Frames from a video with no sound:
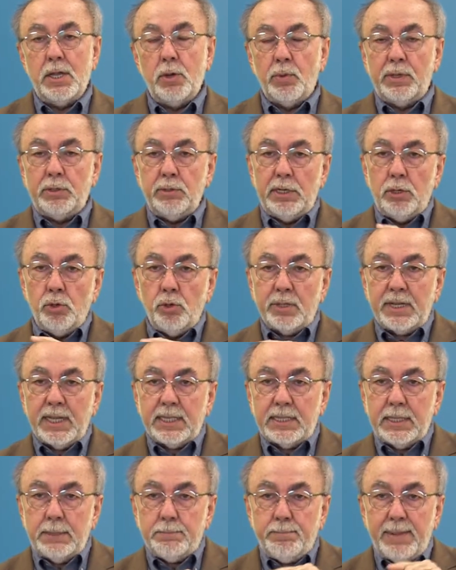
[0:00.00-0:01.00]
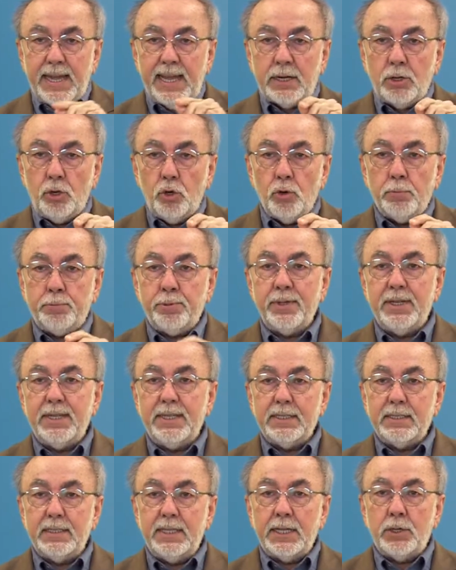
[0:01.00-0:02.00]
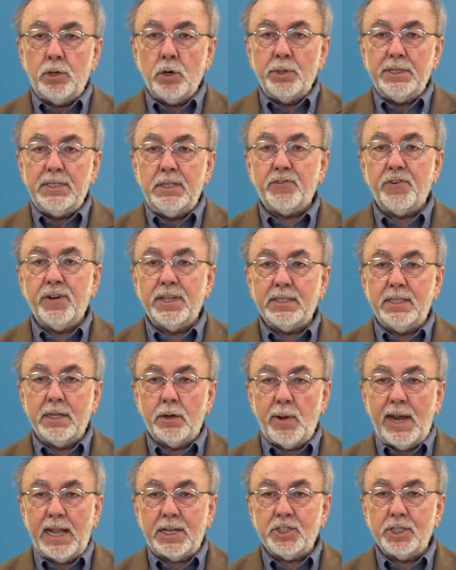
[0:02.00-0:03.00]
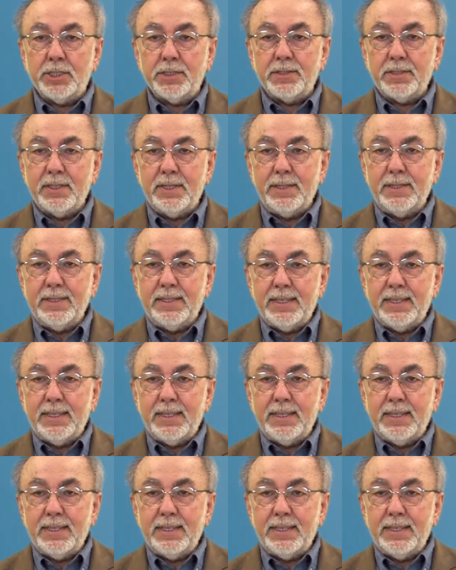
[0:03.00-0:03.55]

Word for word: When we look at the back loop, they go in different directions.